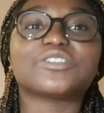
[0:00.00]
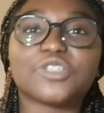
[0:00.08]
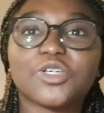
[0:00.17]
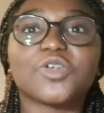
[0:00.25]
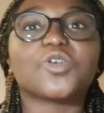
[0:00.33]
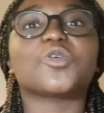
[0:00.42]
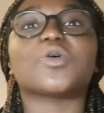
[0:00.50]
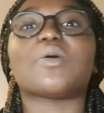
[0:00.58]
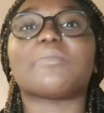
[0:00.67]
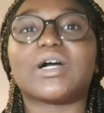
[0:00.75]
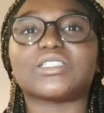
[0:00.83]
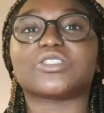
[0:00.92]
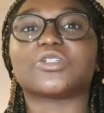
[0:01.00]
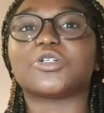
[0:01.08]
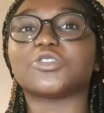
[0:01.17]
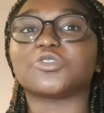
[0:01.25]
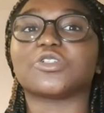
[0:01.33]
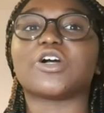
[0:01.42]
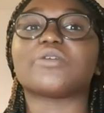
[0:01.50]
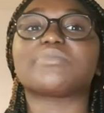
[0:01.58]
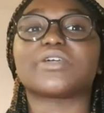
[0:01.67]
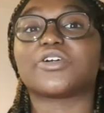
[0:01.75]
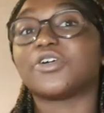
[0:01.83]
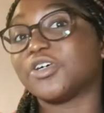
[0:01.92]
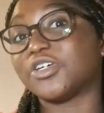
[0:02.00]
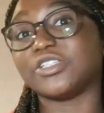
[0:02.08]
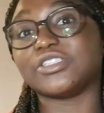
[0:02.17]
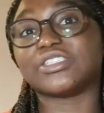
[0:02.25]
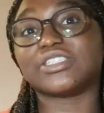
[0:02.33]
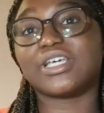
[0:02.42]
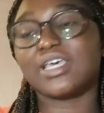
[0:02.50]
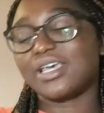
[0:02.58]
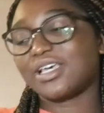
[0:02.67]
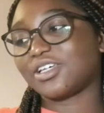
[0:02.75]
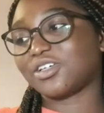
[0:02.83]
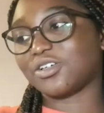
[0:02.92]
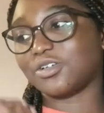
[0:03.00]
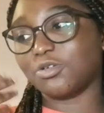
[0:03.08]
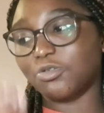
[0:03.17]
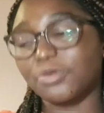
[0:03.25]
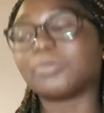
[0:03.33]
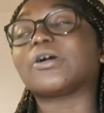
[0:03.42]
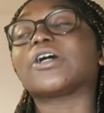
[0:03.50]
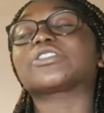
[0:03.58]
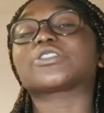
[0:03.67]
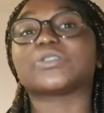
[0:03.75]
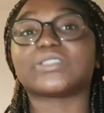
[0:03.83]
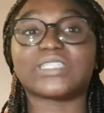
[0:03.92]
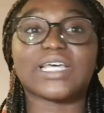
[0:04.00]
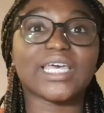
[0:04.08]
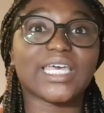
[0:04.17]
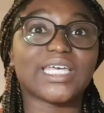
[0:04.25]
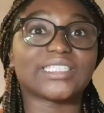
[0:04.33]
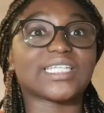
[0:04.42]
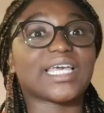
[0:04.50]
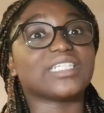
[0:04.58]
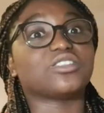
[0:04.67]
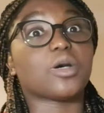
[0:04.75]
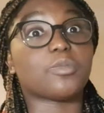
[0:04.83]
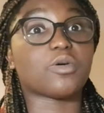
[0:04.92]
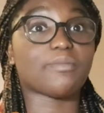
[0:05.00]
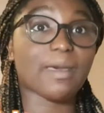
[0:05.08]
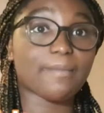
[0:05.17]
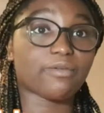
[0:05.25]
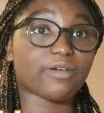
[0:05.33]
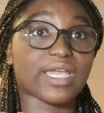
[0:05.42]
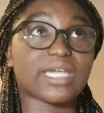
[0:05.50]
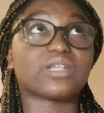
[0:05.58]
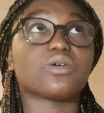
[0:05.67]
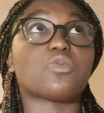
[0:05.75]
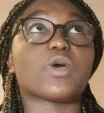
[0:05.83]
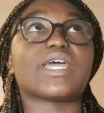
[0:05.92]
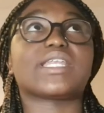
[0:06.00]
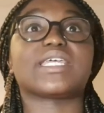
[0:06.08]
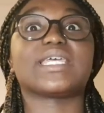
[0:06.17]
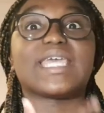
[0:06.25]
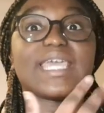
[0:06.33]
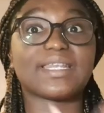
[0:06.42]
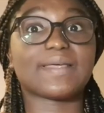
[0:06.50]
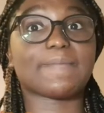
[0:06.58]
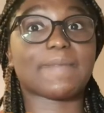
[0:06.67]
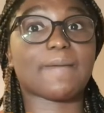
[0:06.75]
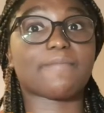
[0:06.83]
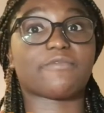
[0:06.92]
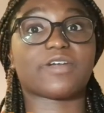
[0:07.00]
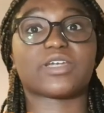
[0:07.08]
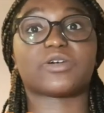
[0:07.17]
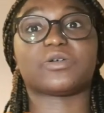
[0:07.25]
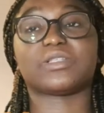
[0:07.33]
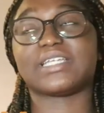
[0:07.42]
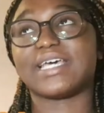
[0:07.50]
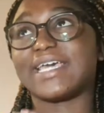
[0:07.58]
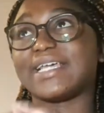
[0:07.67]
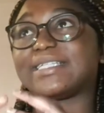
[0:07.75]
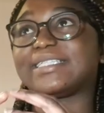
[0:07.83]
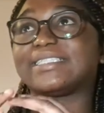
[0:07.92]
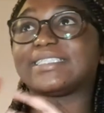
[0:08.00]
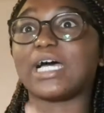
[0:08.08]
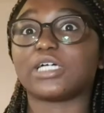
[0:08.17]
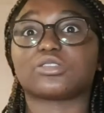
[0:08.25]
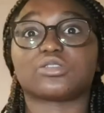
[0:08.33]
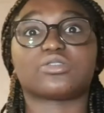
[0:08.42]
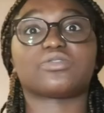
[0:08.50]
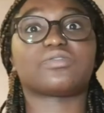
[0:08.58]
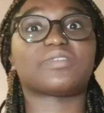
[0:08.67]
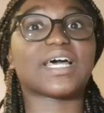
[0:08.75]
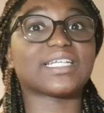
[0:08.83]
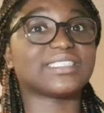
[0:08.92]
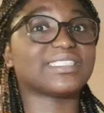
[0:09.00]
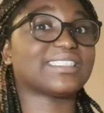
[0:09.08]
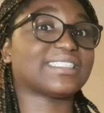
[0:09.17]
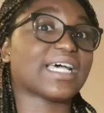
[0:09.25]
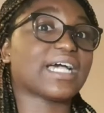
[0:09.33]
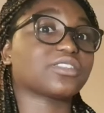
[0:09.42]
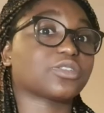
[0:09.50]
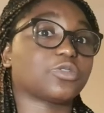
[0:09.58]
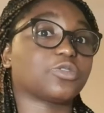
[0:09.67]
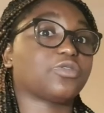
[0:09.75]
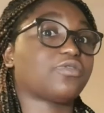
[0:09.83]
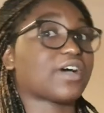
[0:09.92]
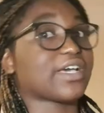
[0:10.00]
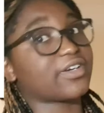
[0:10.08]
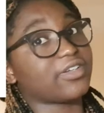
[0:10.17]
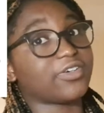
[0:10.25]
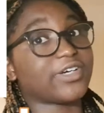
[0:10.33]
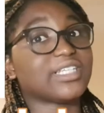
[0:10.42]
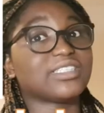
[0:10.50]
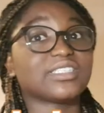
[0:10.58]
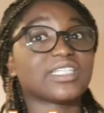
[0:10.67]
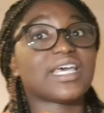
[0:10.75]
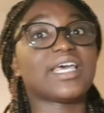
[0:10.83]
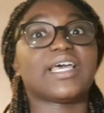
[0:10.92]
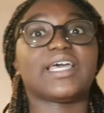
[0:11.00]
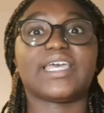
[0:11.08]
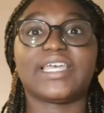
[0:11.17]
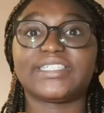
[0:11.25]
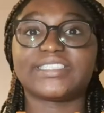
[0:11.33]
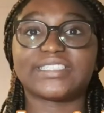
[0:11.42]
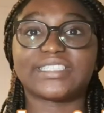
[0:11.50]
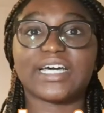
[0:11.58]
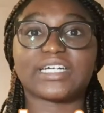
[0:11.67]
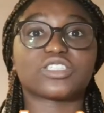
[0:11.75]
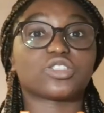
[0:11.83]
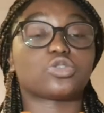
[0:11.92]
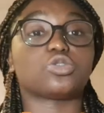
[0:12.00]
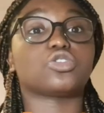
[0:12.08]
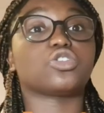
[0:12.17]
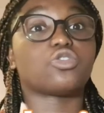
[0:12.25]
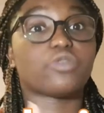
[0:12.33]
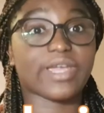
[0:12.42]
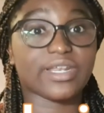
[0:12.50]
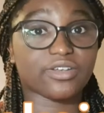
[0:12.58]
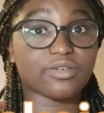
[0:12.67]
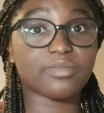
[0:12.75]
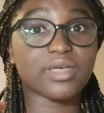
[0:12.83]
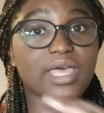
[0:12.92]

to a mitochondria, because chloroplast contains a double membrane where the inner membrane contains stacks of flattened sacs called phycoloids. Each stack is called a granum,